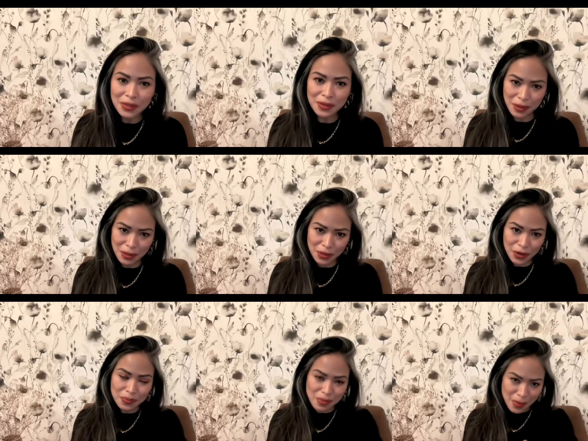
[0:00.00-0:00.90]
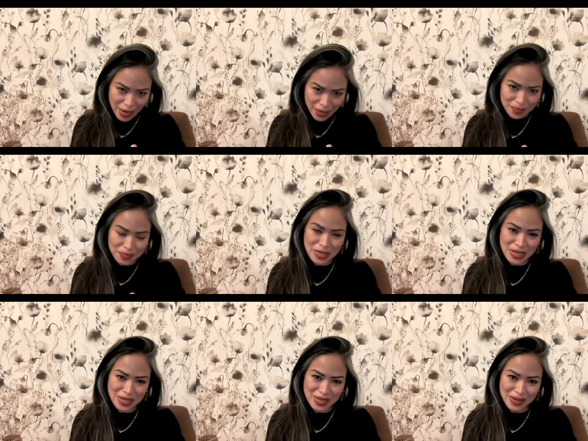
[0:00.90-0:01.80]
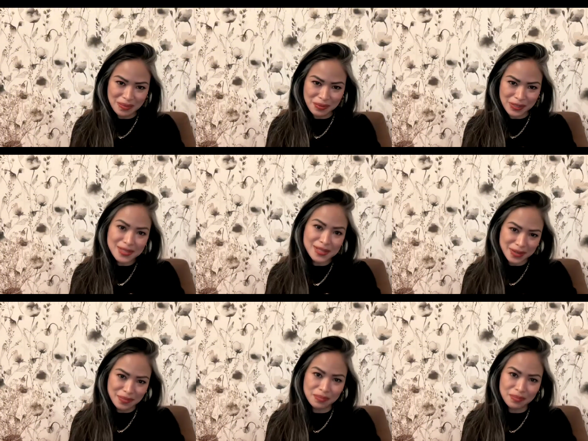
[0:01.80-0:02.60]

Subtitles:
there might be implicit